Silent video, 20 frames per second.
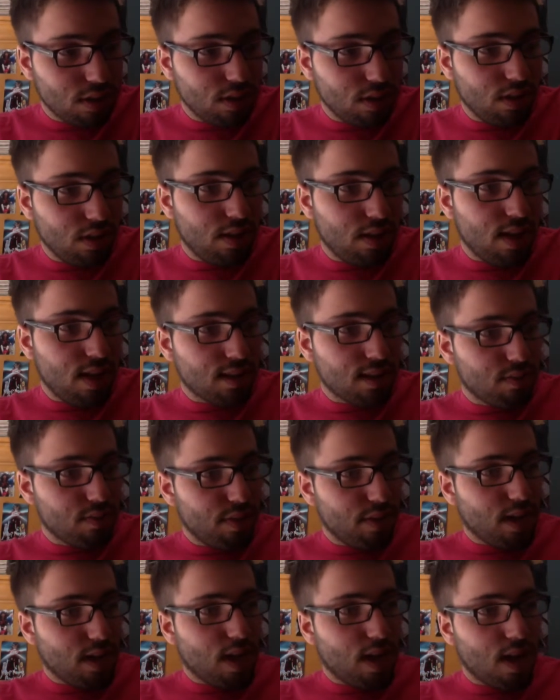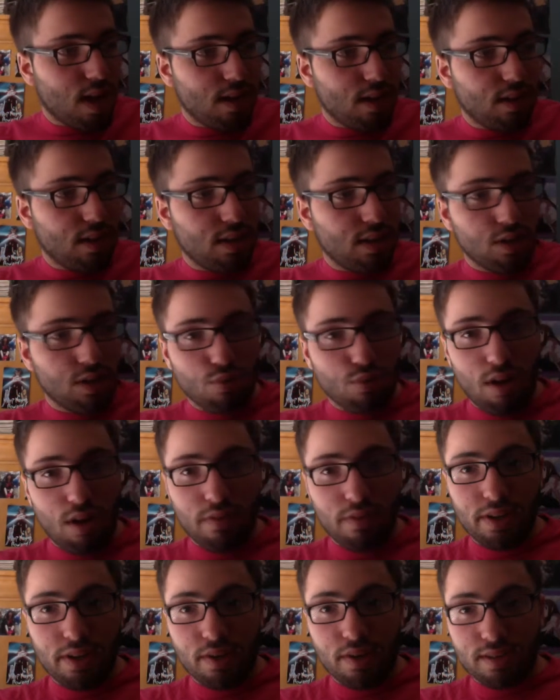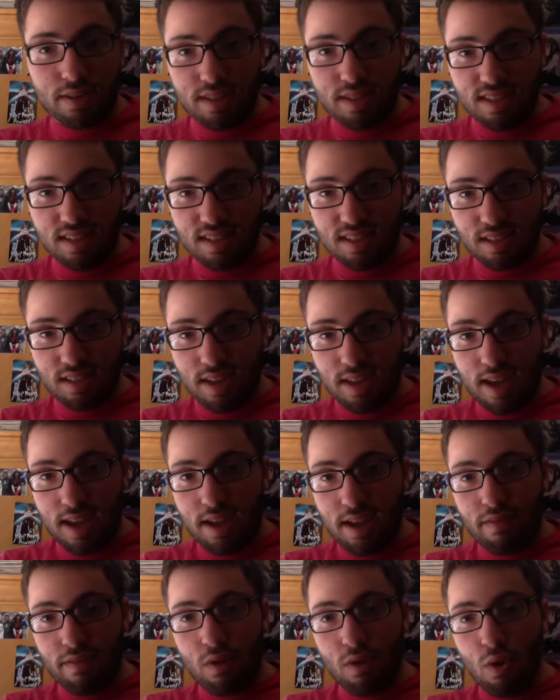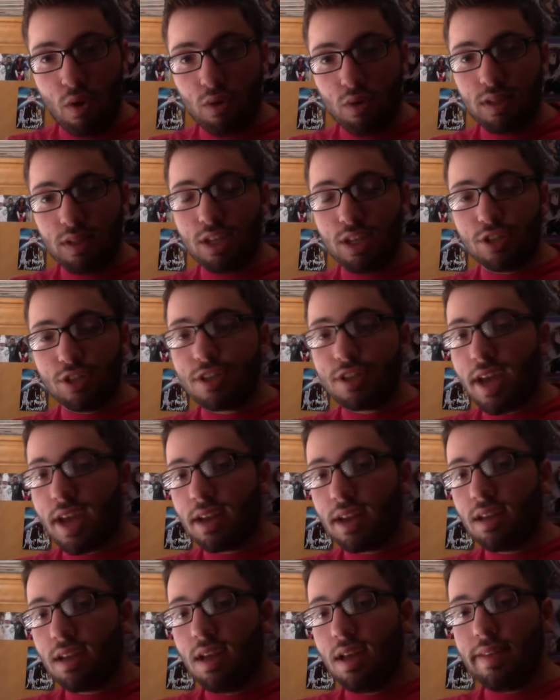Next, we got 12 Years a Slave. Holy shit.